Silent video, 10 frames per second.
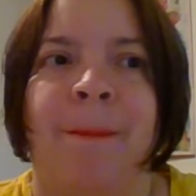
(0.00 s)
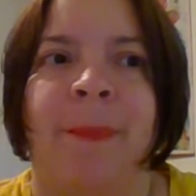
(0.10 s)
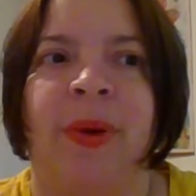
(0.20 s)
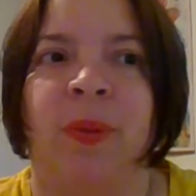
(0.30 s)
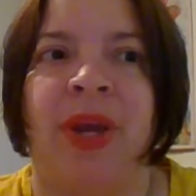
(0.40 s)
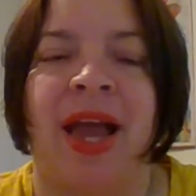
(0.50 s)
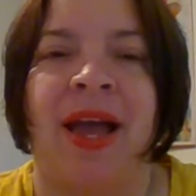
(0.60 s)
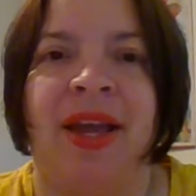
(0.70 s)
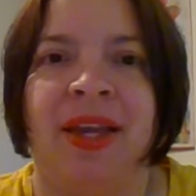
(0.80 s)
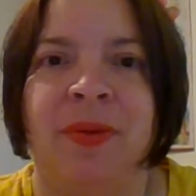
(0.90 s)
But when
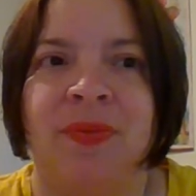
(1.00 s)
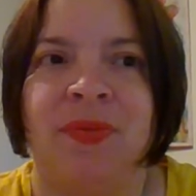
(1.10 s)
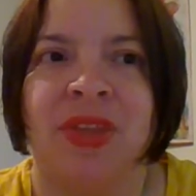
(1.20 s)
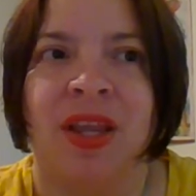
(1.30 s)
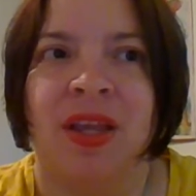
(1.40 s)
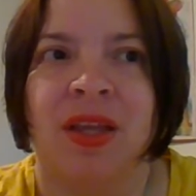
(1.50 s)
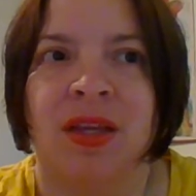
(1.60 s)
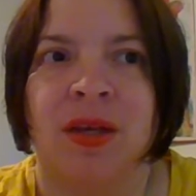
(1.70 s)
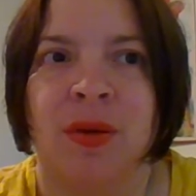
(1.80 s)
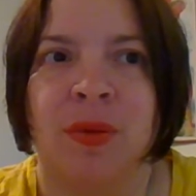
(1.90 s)
I
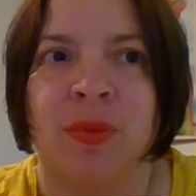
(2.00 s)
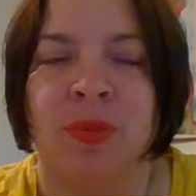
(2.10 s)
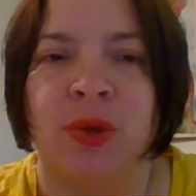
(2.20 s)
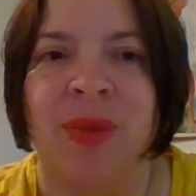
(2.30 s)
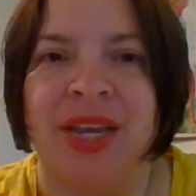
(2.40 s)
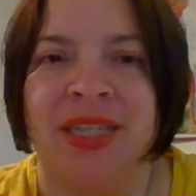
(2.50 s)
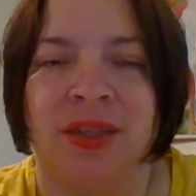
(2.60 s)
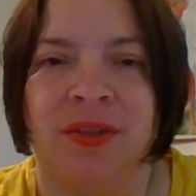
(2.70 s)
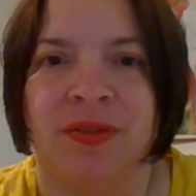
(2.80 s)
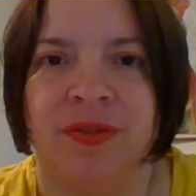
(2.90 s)
put
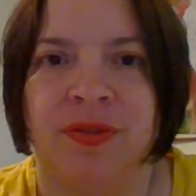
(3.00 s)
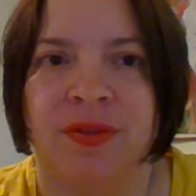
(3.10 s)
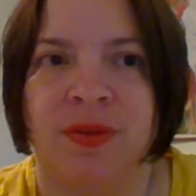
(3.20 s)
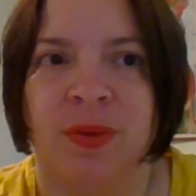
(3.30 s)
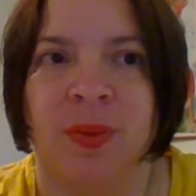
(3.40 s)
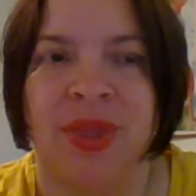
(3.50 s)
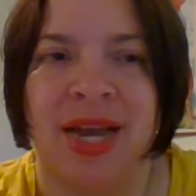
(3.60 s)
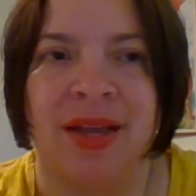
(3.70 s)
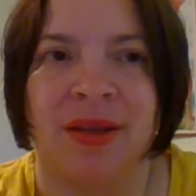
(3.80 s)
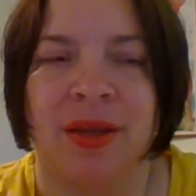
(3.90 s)
myself with
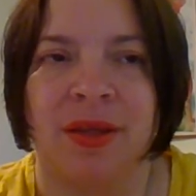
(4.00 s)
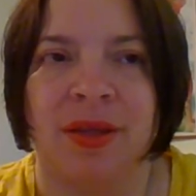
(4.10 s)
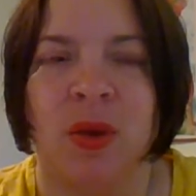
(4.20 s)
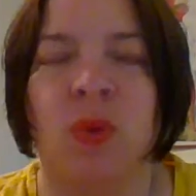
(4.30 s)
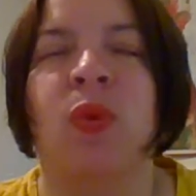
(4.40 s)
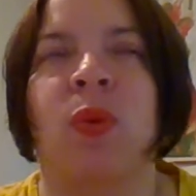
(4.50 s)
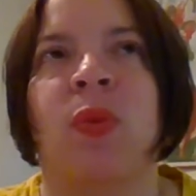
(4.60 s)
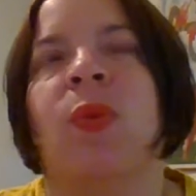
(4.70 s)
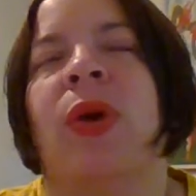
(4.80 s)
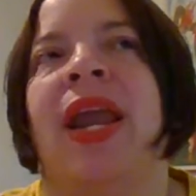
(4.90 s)
that,
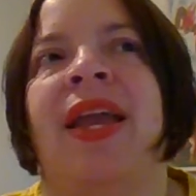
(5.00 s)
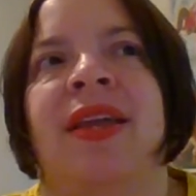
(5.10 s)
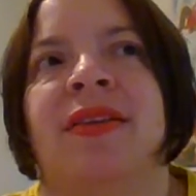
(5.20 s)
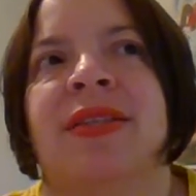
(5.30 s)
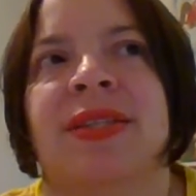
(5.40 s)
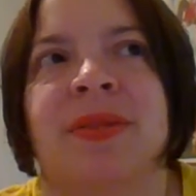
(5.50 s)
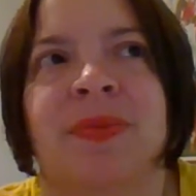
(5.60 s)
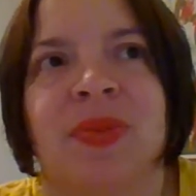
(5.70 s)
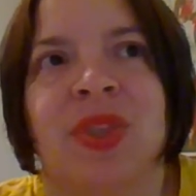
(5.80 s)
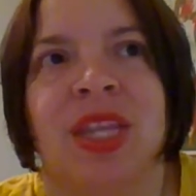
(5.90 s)
when I
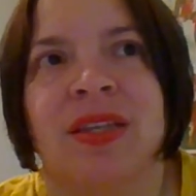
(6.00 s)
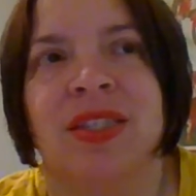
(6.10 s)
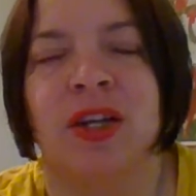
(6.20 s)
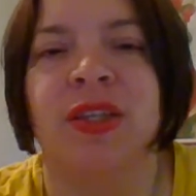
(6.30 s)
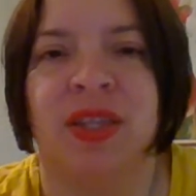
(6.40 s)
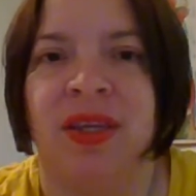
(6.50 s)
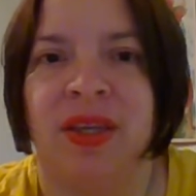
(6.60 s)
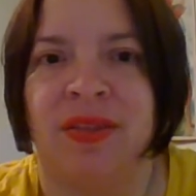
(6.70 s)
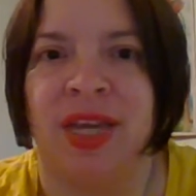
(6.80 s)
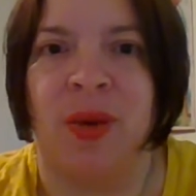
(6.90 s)
start
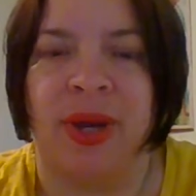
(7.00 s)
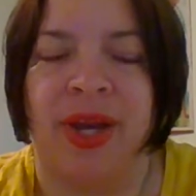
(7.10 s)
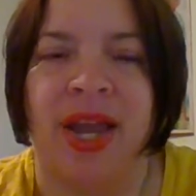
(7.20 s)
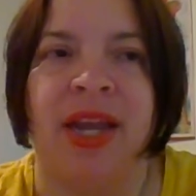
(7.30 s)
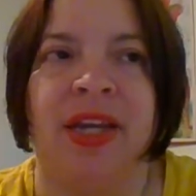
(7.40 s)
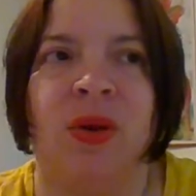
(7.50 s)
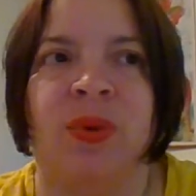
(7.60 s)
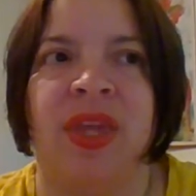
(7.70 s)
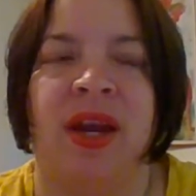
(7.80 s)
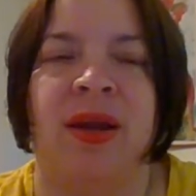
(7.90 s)
thinking that way, I know
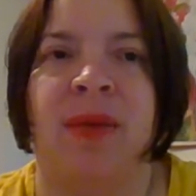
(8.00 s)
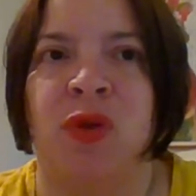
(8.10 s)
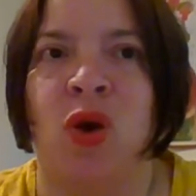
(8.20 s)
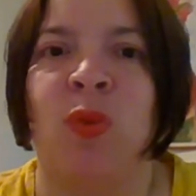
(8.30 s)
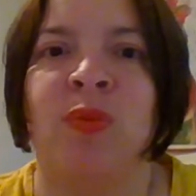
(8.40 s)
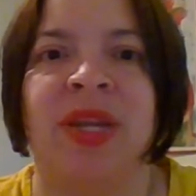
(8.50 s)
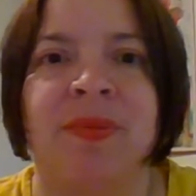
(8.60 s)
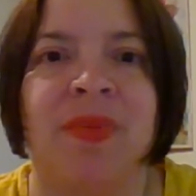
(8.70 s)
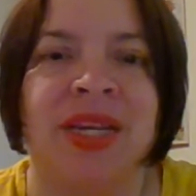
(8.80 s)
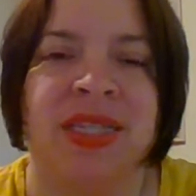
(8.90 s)
that I am
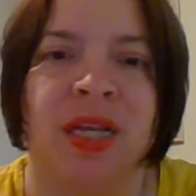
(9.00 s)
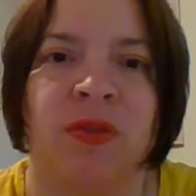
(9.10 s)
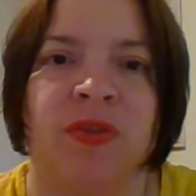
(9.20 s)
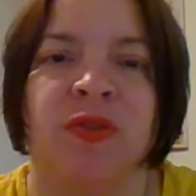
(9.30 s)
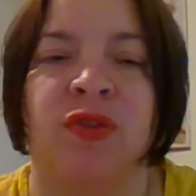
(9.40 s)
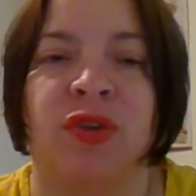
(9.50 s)
humbling myself in